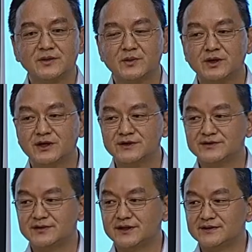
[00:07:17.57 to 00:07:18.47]

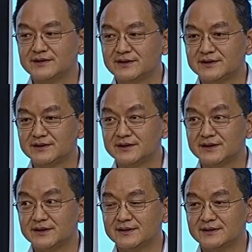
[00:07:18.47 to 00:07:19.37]
was in the
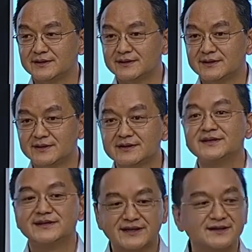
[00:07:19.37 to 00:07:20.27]
uh,
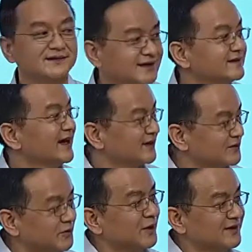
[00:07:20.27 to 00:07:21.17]
early nineties. That's
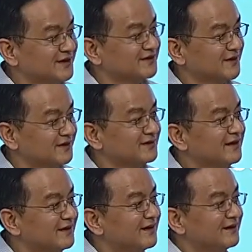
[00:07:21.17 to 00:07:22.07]
actually when I started
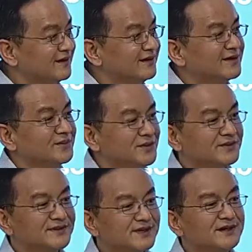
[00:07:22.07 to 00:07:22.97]
learning
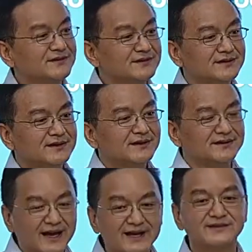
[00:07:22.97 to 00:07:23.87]
computer science.
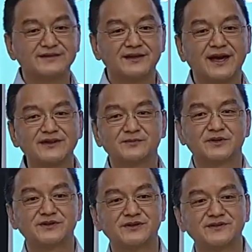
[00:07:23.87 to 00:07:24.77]
The ex
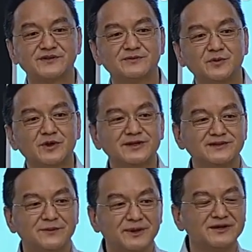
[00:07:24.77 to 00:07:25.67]
expert system
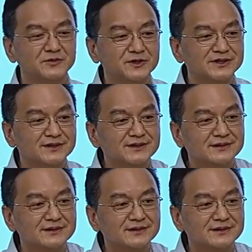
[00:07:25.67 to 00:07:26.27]
was the buzzword.